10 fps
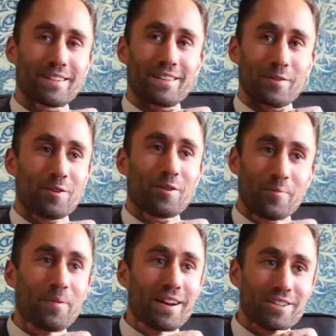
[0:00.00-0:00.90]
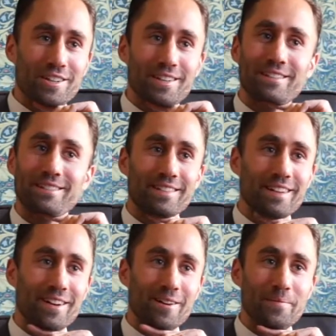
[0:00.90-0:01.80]
was a lot of pressure,
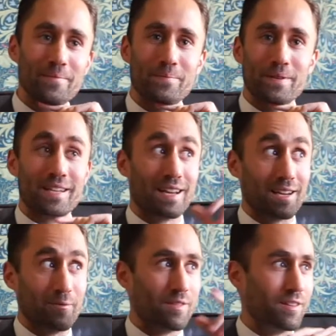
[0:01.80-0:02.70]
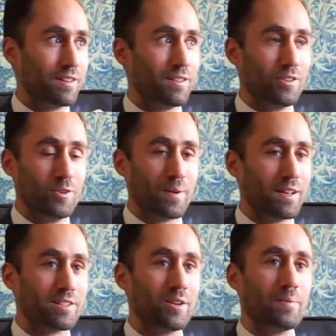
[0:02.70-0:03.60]
particularly with the new
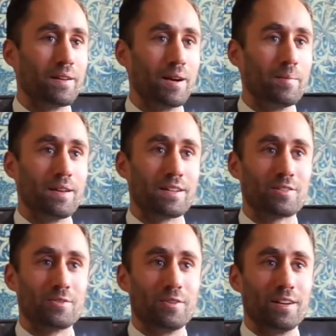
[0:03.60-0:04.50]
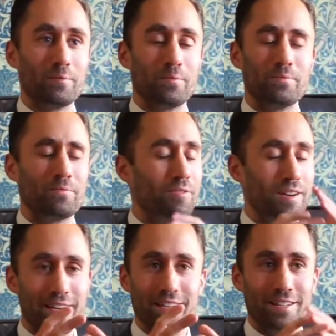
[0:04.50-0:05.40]
place opening up next door. I
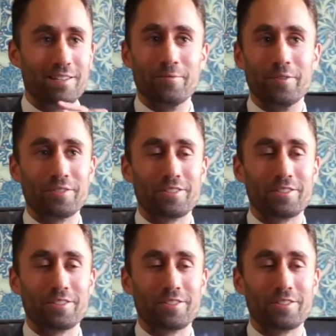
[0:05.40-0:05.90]
really didn't want